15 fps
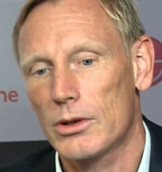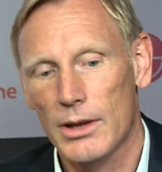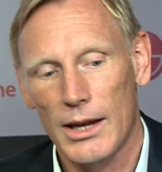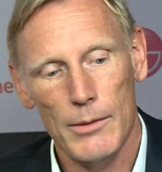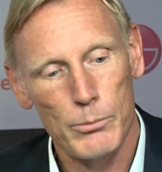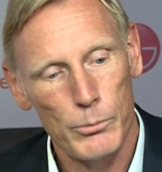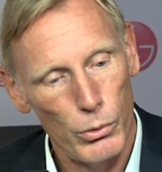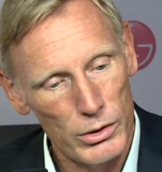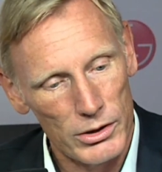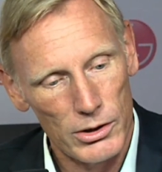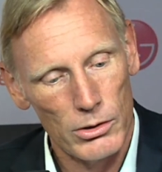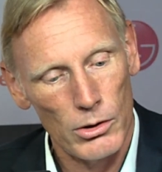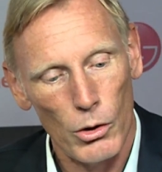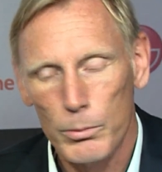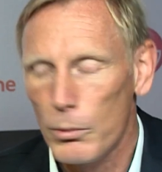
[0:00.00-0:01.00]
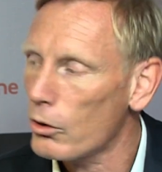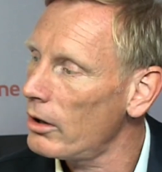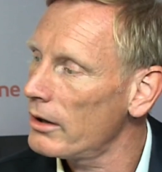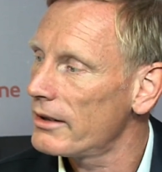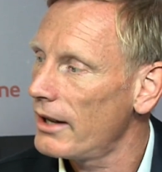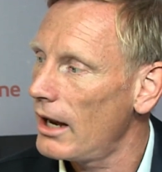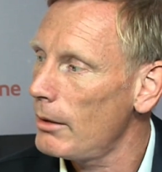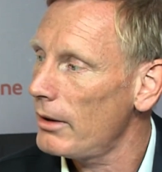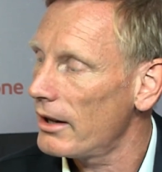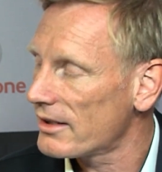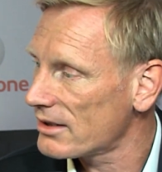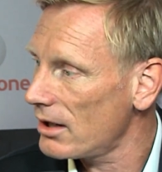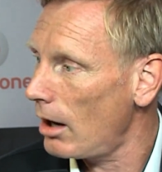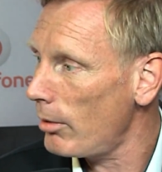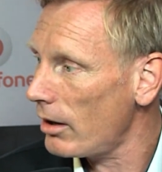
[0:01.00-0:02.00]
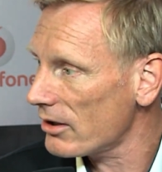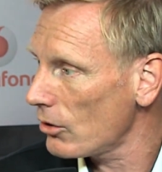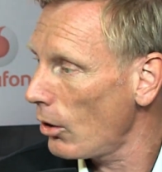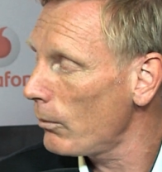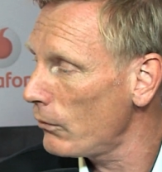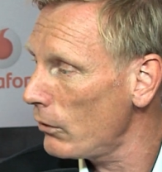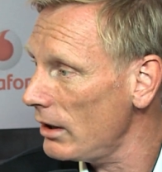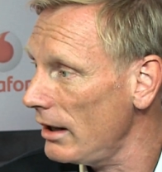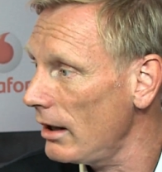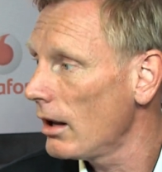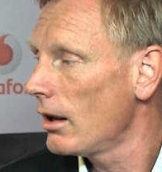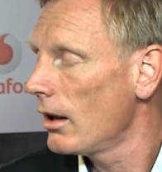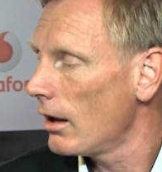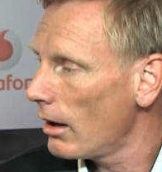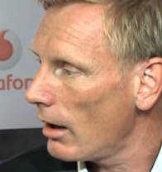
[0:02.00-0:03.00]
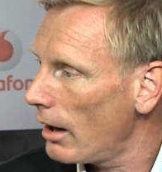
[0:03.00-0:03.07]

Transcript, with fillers: can put your notebook on a table at Starbucks, hopefully, yeah.